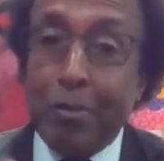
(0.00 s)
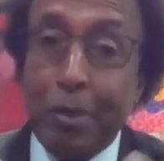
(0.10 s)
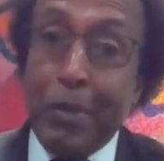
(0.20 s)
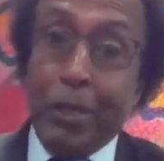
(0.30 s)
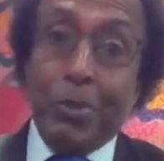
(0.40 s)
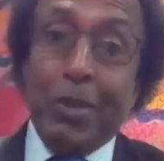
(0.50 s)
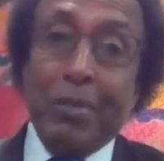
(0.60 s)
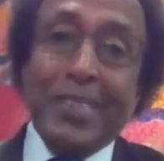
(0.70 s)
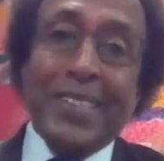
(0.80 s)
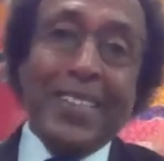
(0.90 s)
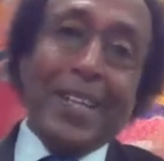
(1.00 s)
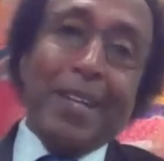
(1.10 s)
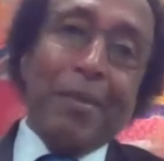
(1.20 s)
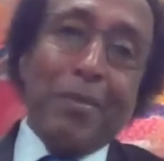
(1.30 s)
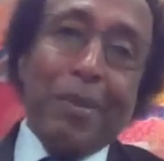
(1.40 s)
Maybe I should have stayed.
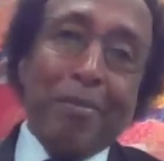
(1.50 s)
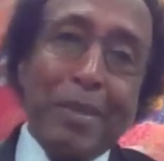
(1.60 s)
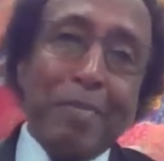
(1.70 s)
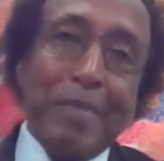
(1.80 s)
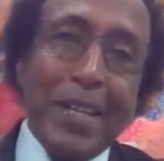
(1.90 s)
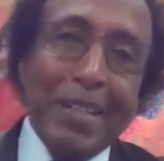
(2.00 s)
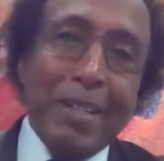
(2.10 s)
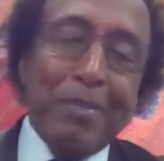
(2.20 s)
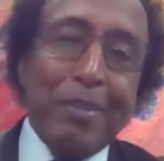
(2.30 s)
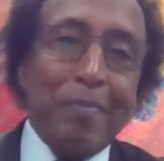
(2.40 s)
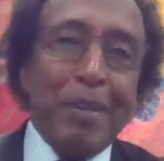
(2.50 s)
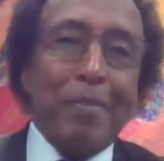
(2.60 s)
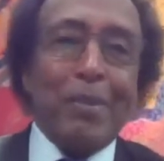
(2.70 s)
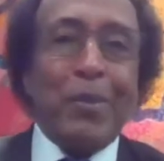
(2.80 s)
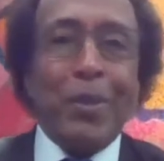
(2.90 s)
Now I could have made money out of my
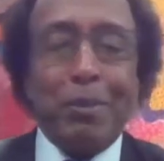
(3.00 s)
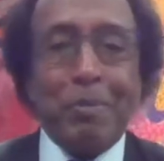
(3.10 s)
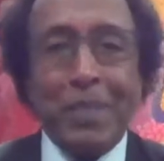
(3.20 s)
Bitcoins.